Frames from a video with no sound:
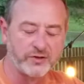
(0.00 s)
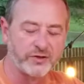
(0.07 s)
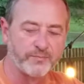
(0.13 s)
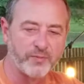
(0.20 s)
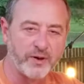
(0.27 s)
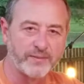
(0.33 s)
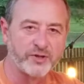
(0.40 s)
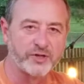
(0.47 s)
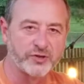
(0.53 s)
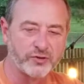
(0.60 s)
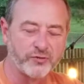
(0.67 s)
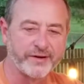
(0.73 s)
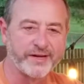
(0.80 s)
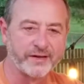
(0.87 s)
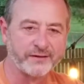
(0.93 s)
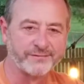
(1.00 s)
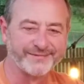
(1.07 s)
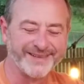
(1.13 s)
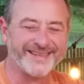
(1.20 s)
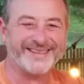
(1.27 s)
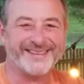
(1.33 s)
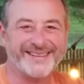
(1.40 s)
should probably just drink it.
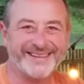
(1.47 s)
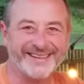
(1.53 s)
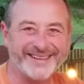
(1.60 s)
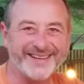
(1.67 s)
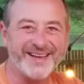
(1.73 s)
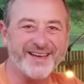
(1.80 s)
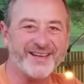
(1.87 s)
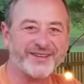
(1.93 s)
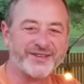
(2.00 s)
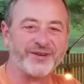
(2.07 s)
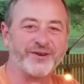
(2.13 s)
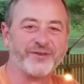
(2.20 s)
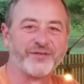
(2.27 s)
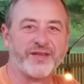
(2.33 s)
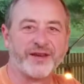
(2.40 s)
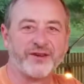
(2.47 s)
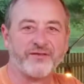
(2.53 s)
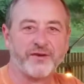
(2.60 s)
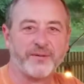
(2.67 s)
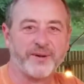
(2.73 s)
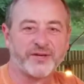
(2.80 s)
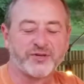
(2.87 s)
So thank you
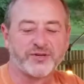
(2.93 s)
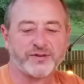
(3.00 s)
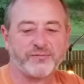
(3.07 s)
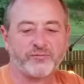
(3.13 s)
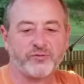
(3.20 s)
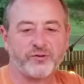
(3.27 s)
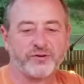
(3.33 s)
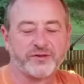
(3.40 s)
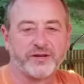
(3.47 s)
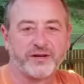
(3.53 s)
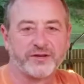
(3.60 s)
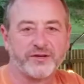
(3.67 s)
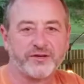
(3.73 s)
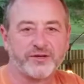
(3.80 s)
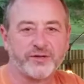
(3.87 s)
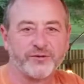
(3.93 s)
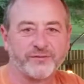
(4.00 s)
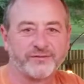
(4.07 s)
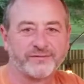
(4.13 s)
very much, and we'll talk to you soon.